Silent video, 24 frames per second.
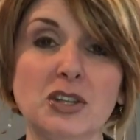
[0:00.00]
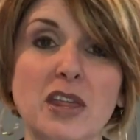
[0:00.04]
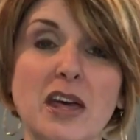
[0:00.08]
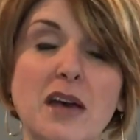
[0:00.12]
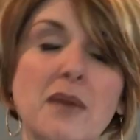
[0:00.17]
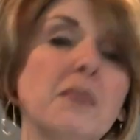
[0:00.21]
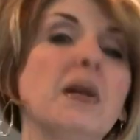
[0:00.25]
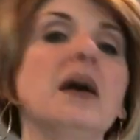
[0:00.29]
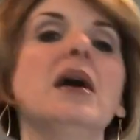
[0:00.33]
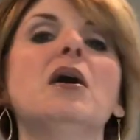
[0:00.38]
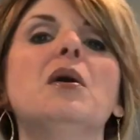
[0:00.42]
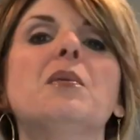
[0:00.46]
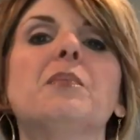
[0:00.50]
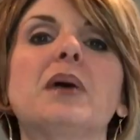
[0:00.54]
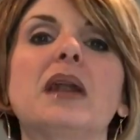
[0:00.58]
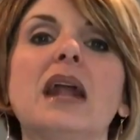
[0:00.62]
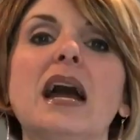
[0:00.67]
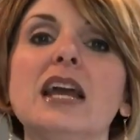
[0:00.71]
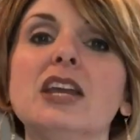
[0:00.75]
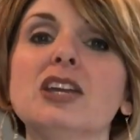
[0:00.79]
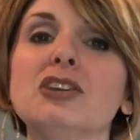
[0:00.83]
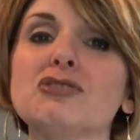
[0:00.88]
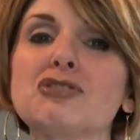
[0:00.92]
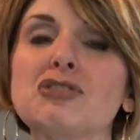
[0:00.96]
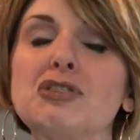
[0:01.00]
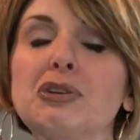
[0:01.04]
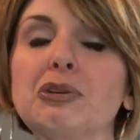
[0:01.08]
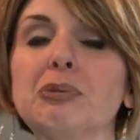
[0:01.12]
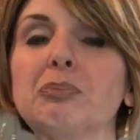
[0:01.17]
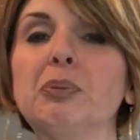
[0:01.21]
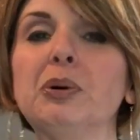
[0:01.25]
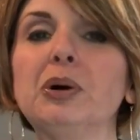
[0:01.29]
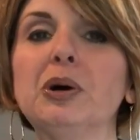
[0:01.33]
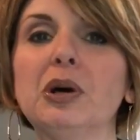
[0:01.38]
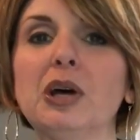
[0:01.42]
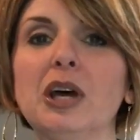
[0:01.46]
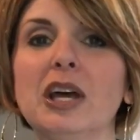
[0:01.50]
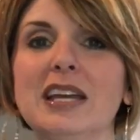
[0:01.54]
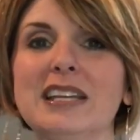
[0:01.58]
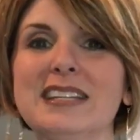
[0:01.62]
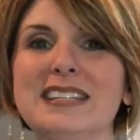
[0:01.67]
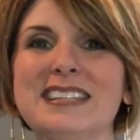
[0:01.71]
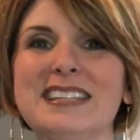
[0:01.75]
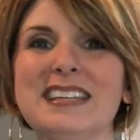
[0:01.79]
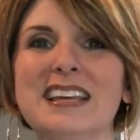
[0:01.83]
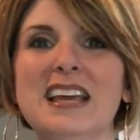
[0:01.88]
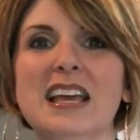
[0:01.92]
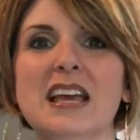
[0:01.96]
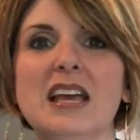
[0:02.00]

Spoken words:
to them, but I usually put